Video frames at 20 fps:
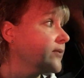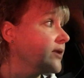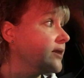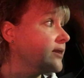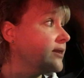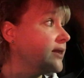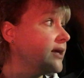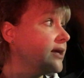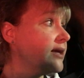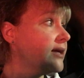
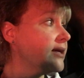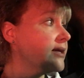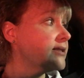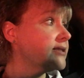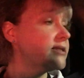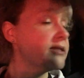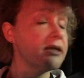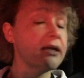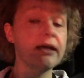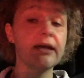
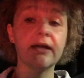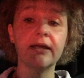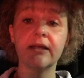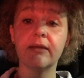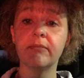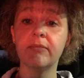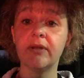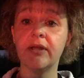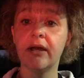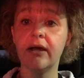that I
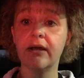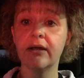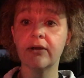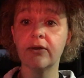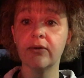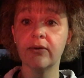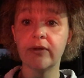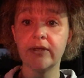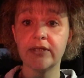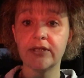am not
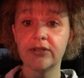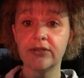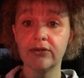going to